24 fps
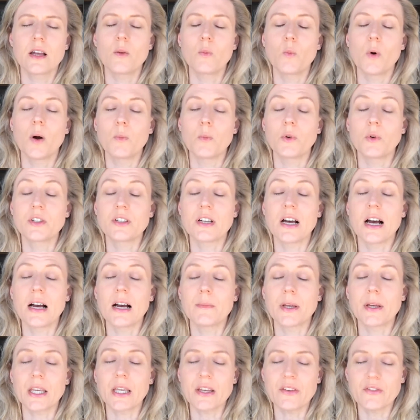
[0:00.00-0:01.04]
One more
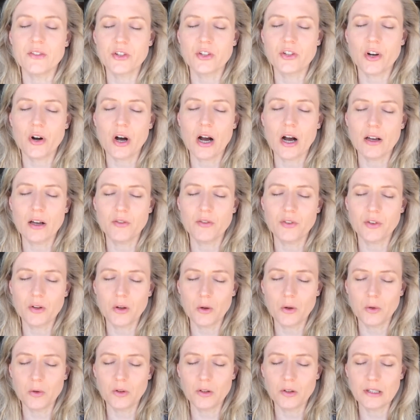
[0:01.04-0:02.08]
time. Even though I feel
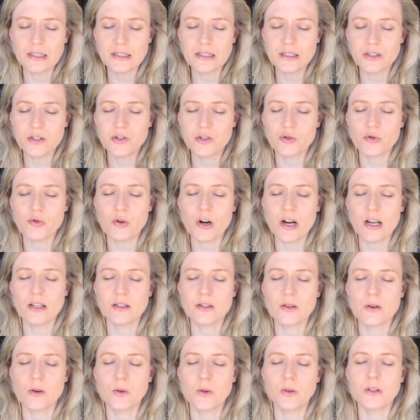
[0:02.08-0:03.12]
all this
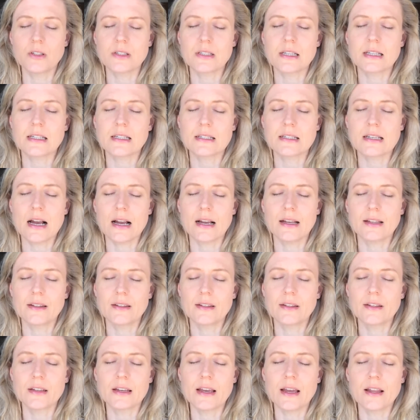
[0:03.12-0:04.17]
stress, all this
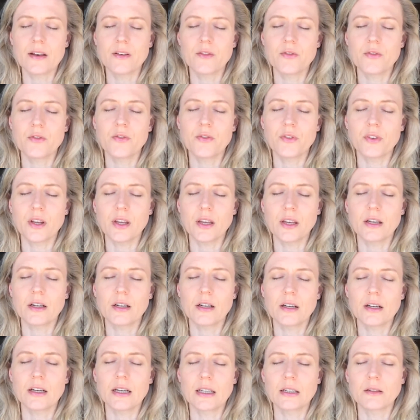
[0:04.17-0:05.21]
anxiety and
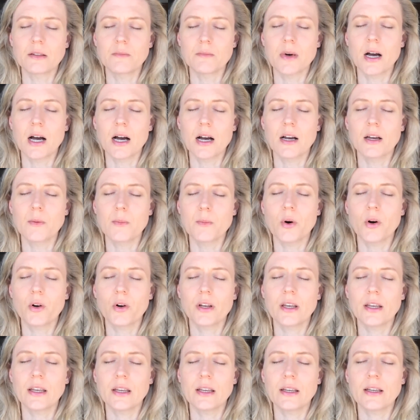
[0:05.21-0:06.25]
fear in my
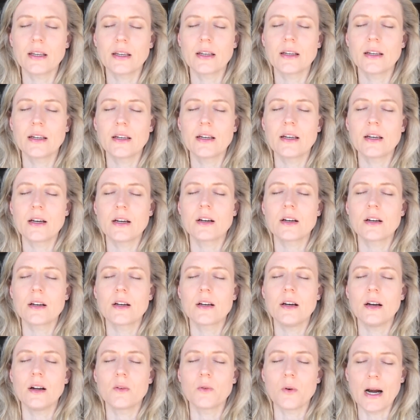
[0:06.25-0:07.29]
body,
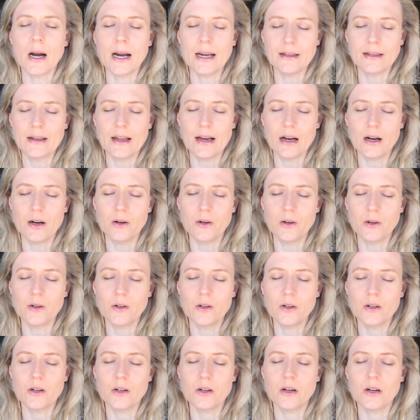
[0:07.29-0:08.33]
right now
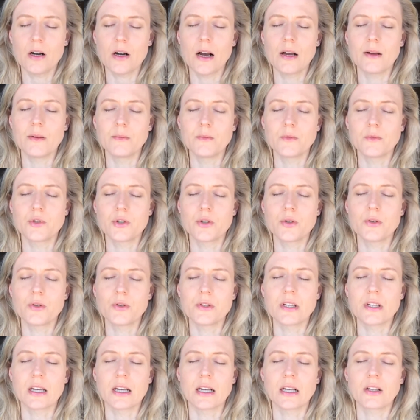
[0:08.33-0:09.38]
I am
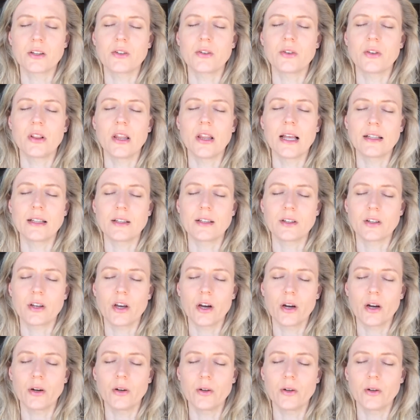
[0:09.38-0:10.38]
choosing to let it go.